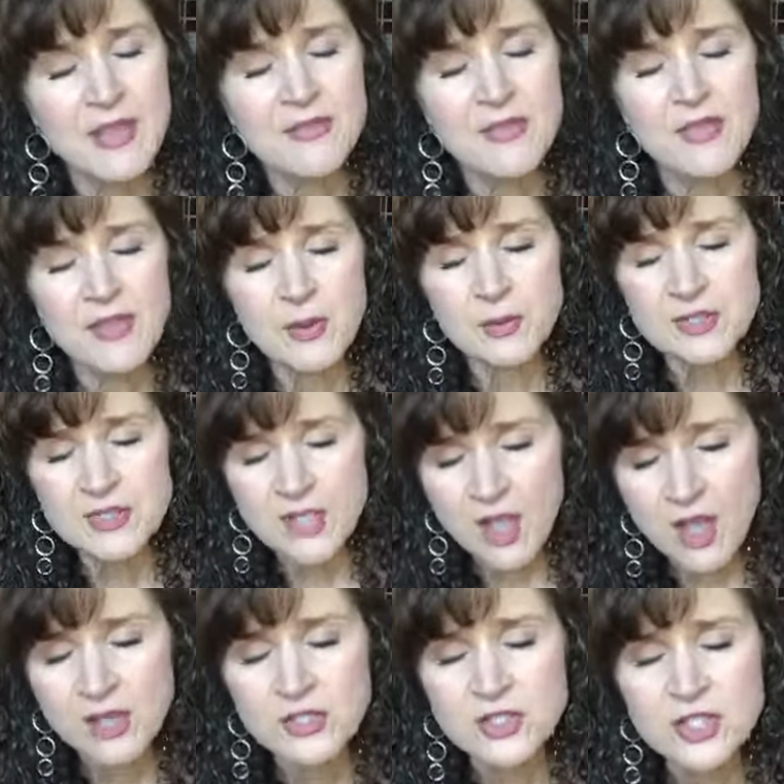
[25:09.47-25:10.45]
that they would
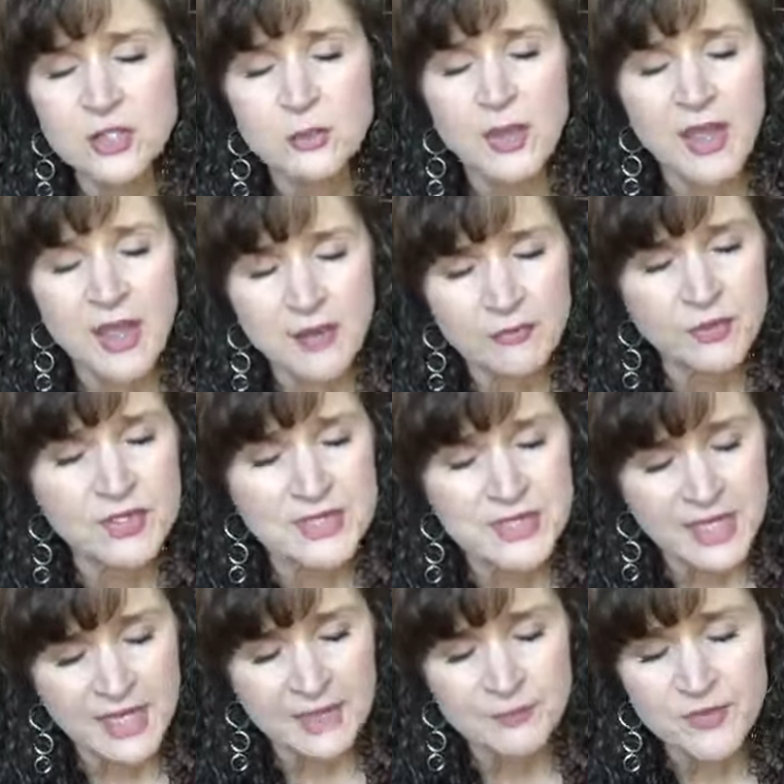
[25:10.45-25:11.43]
talk to you every
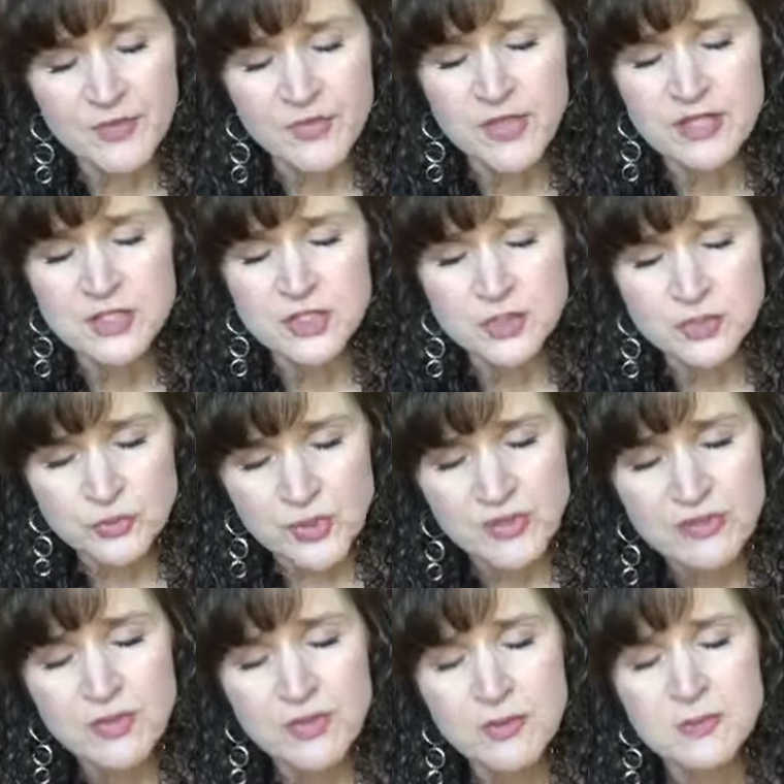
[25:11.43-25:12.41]
day, that they'd
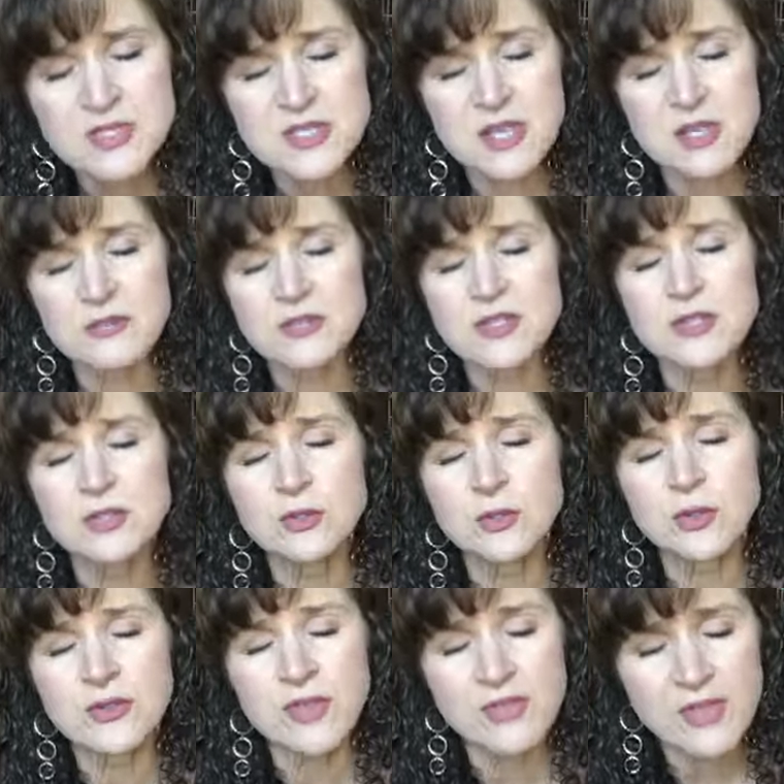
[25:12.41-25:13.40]
strengthen themselves in the
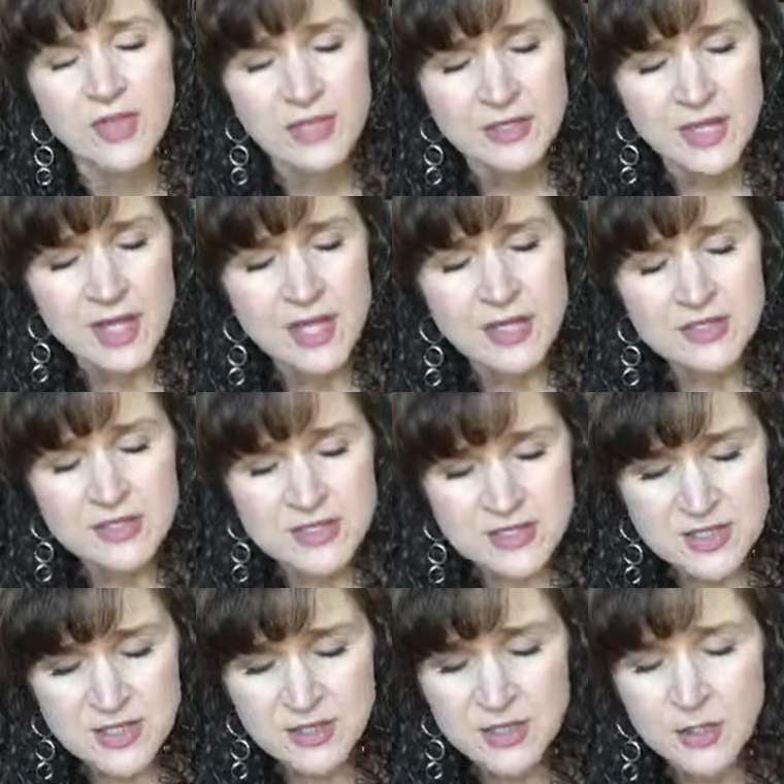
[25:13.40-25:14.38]
Lord, that they'd
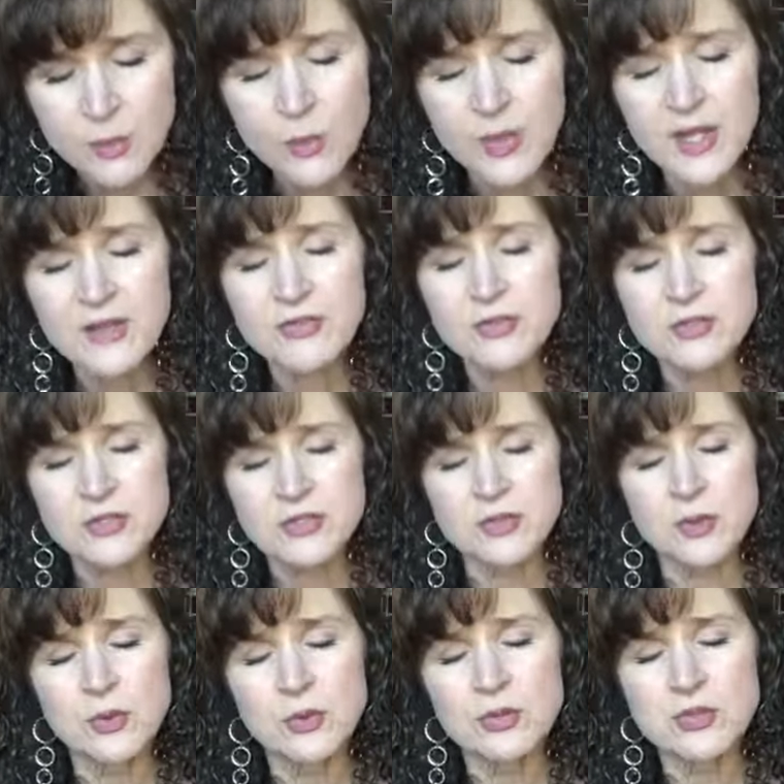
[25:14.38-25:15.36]
still and quiet their
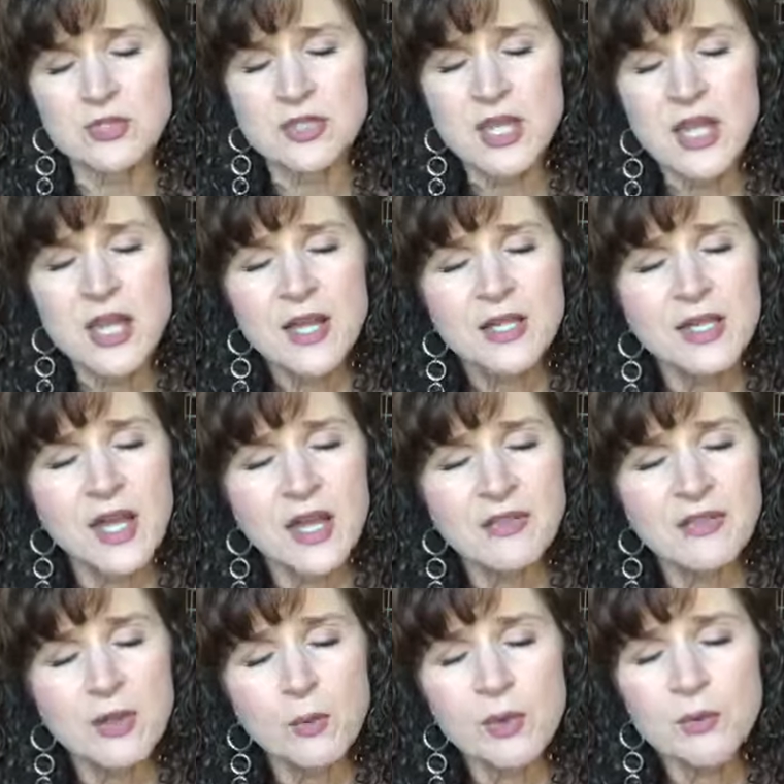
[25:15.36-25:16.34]
souls
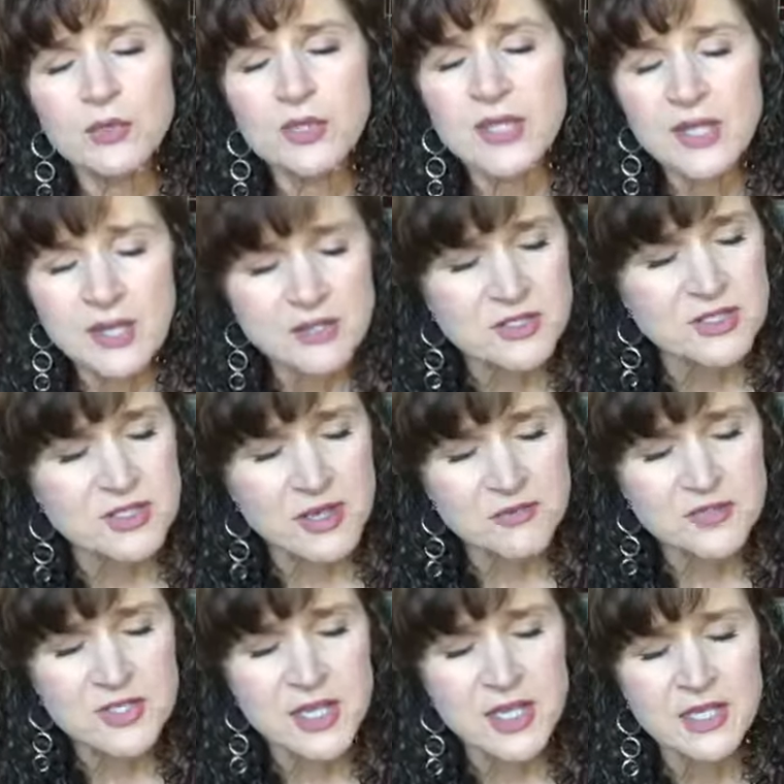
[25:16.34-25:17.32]
God, that we would get our
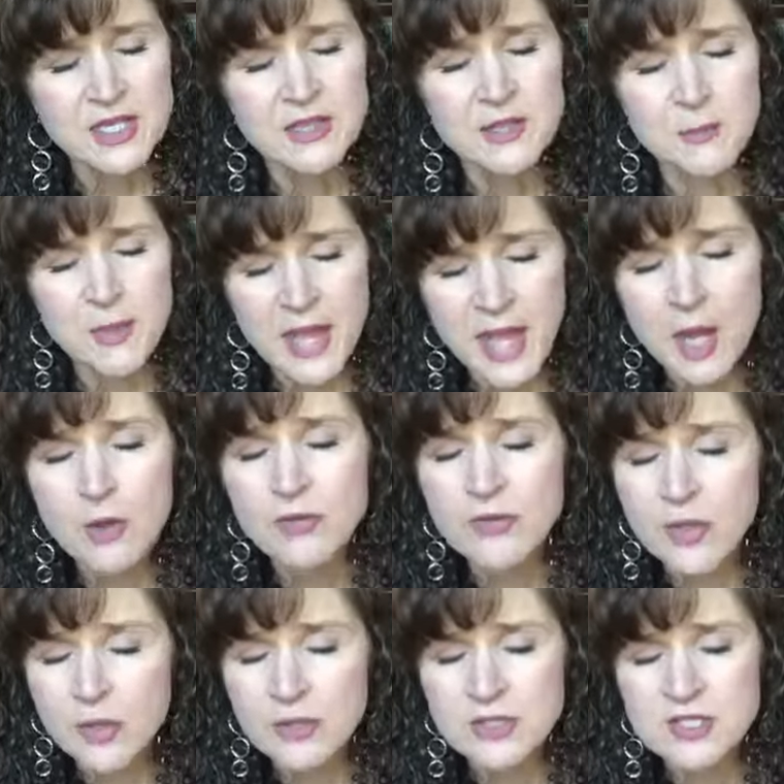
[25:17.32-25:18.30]
stuff done in the power of
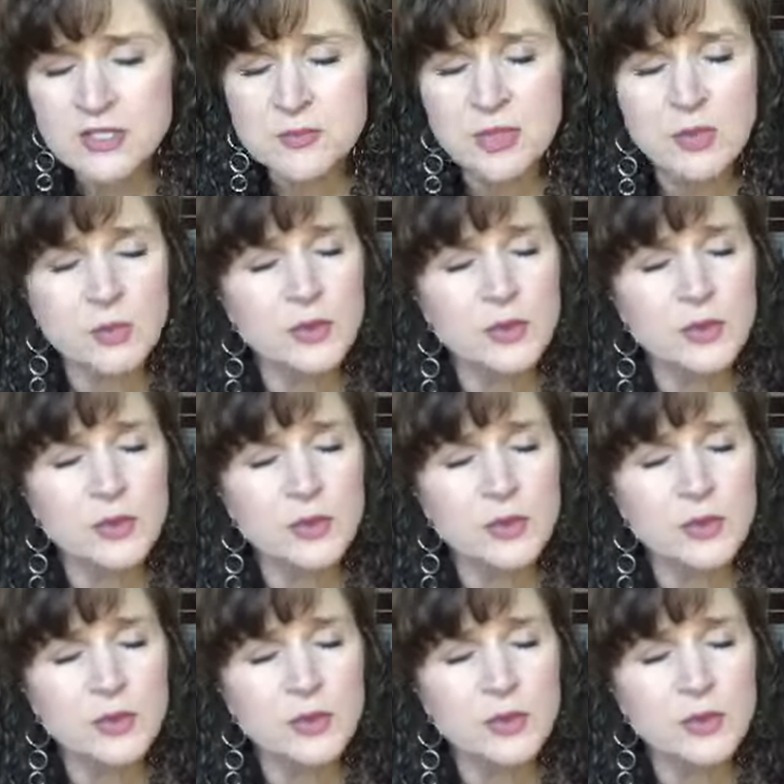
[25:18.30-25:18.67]
the Holy Spirit.